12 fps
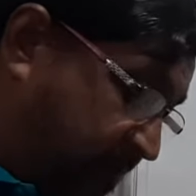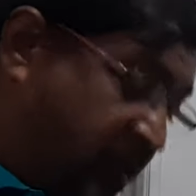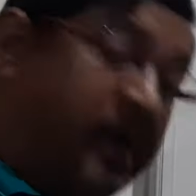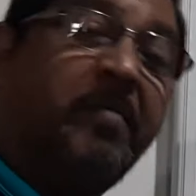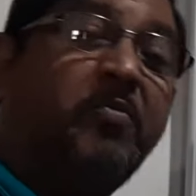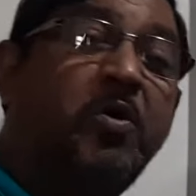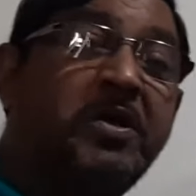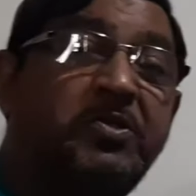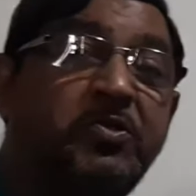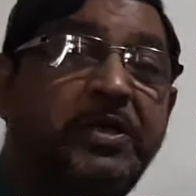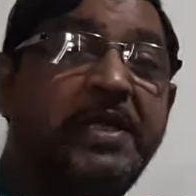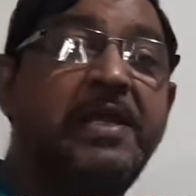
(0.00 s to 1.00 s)
I am going
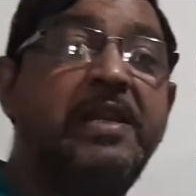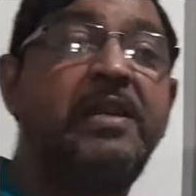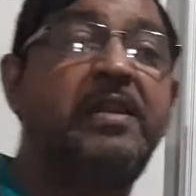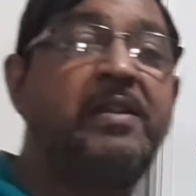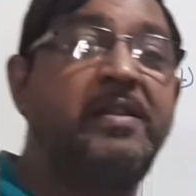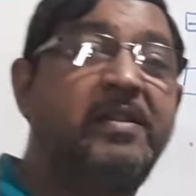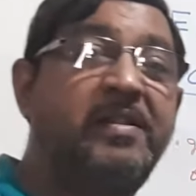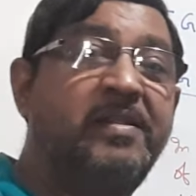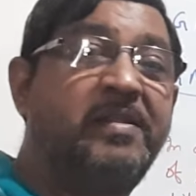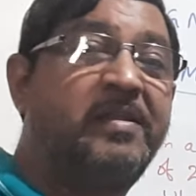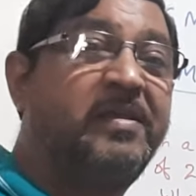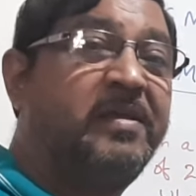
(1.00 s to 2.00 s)
to deal
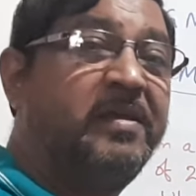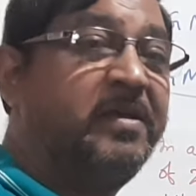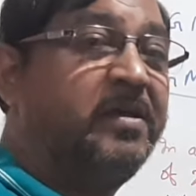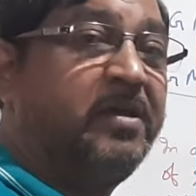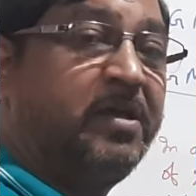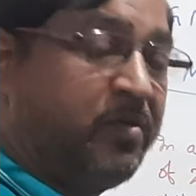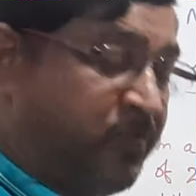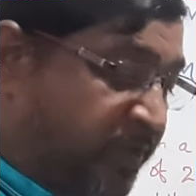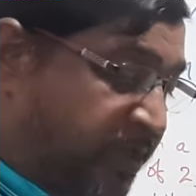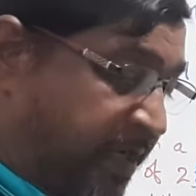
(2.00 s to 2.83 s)
with